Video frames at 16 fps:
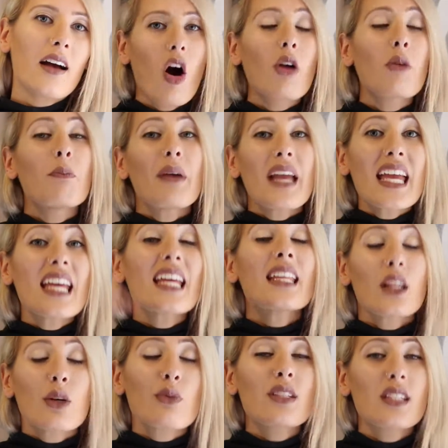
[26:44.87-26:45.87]
on being in
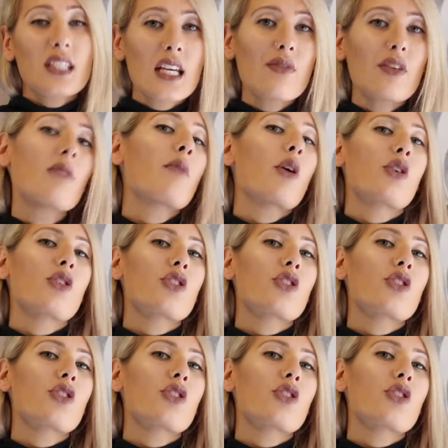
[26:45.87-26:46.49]
the receiving mode.